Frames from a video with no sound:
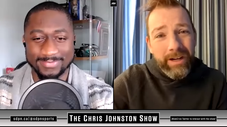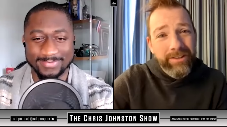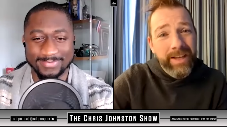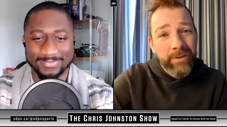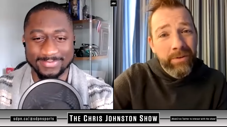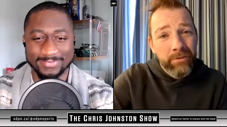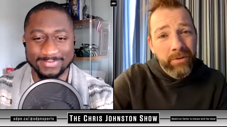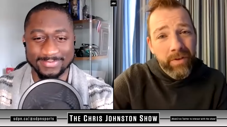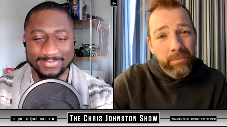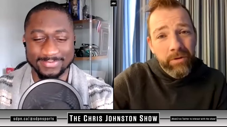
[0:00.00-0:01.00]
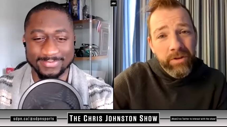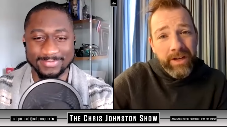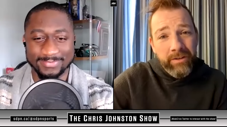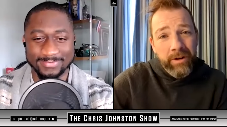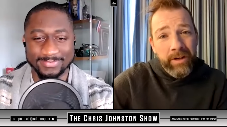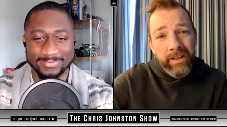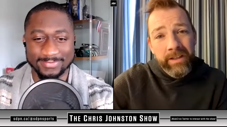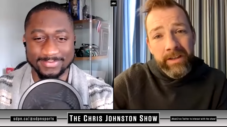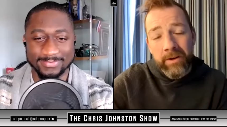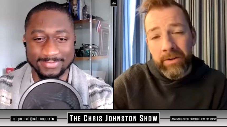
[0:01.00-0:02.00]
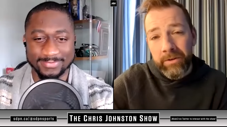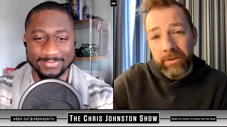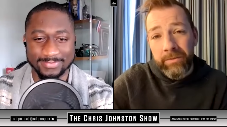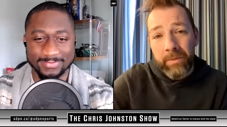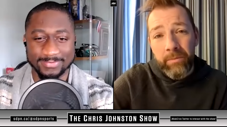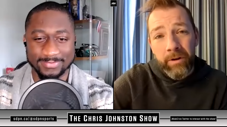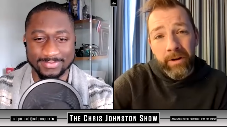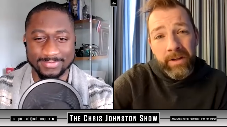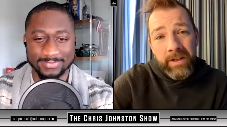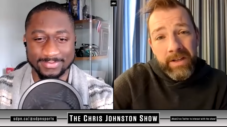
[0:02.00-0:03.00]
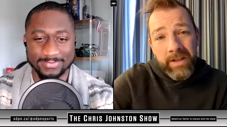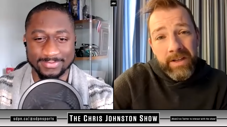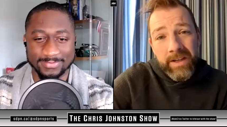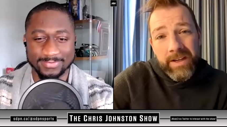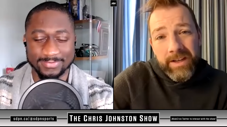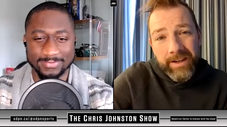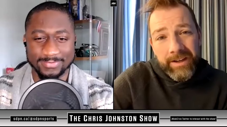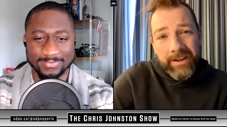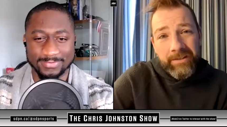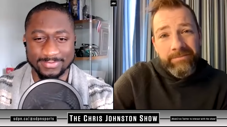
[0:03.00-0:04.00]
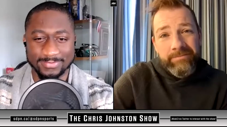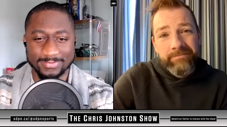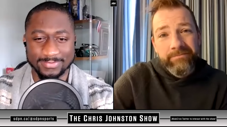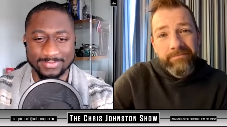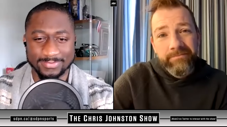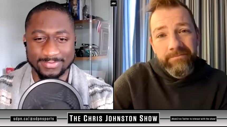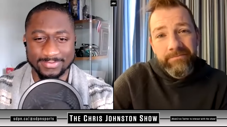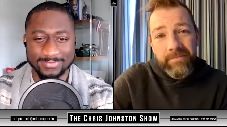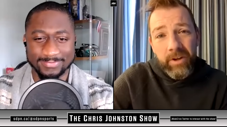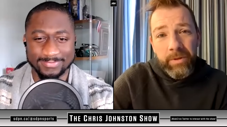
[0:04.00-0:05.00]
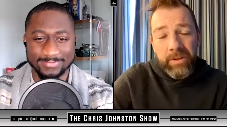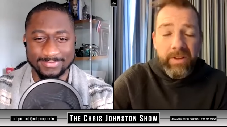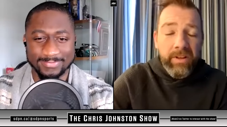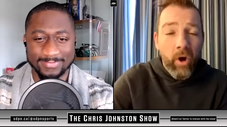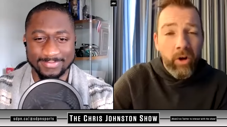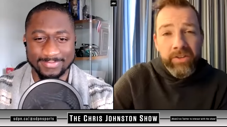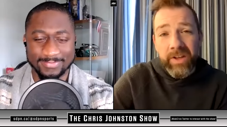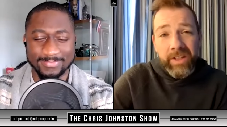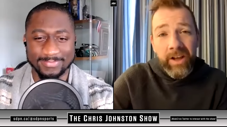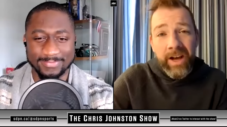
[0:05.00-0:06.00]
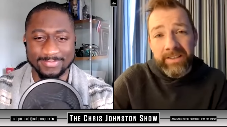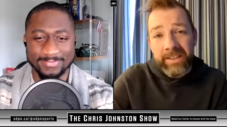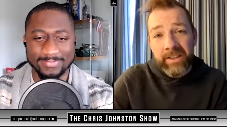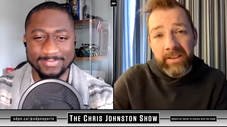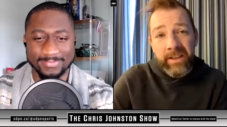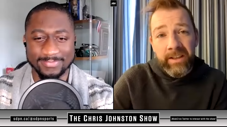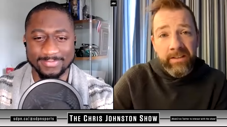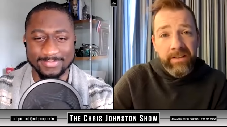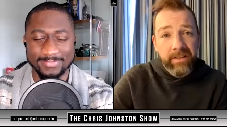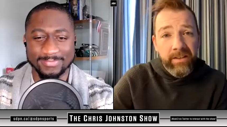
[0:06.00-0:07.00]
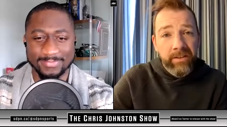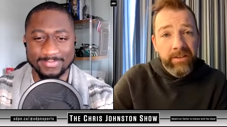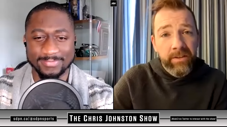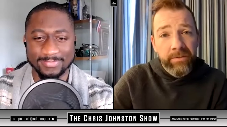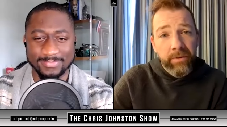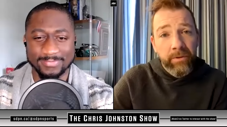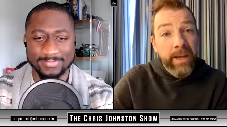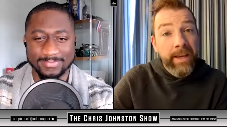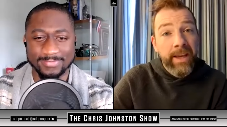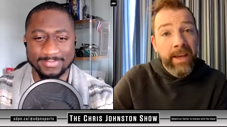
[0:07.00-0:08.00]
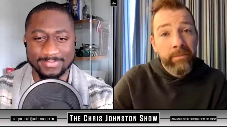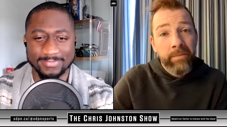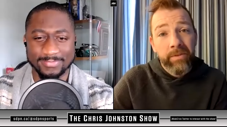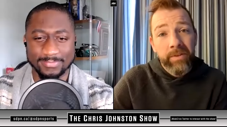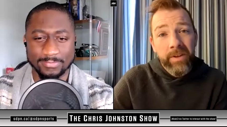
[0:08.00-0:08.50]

Speaker 1: down through December and January and, and now into early February. Um, you know, but all is not lost. Like they, they you know, they still have thirty-eight games.